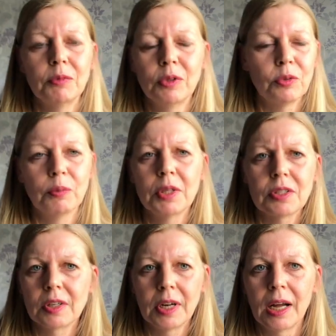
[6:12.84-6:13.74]
use 1.5
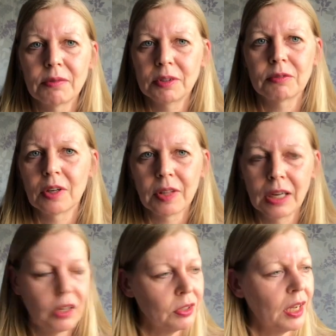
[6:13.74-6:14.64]
metres and I've got
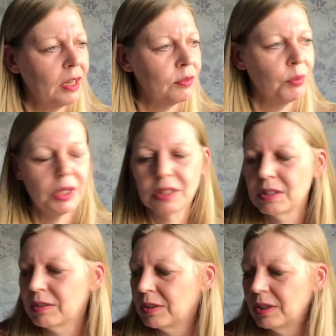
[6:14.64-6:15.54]
that odd 1/2
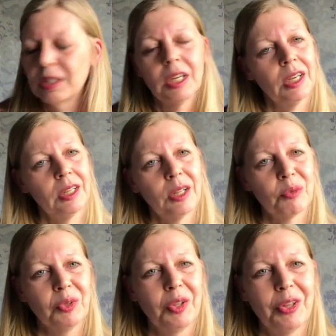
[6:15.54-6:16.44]
metre. So
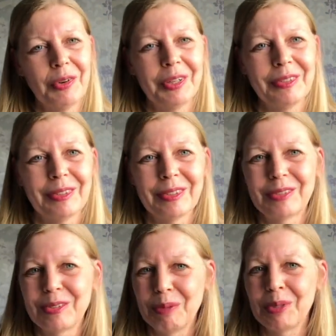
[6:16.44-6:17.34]
that's one of the reasons that
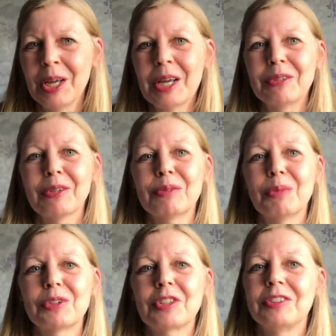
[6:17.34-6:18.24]
stops. It's not so
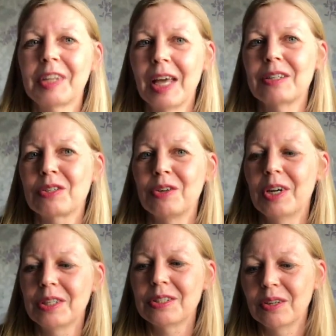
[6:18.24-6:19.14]
much scared to cut
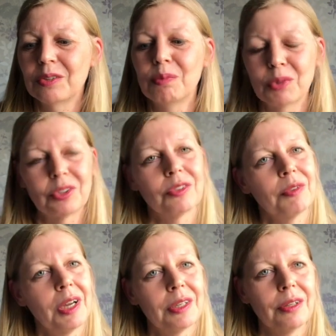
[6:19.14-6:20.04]
into as much as
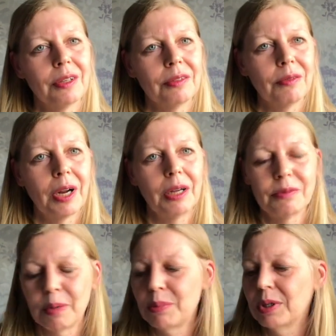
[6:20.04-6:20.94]
finding the right
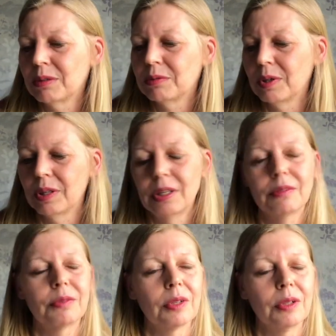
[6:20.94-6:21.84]
fabric for
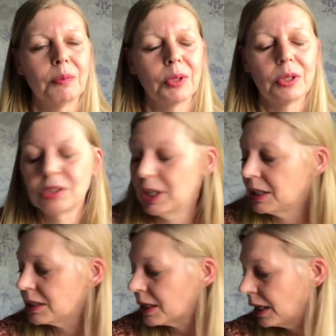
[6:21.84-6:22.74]
the
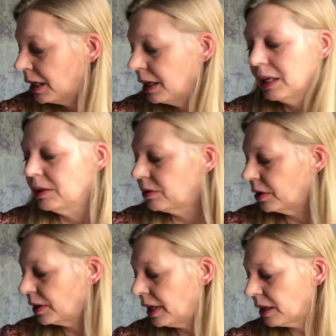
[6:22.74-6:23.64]
project. So
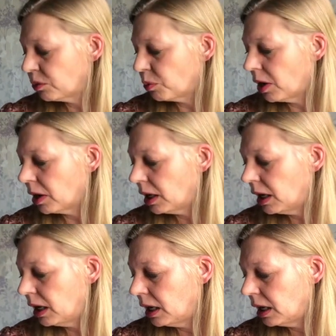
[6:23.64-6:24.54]
the next one
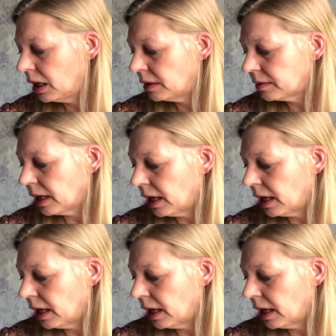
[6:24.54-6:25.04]
is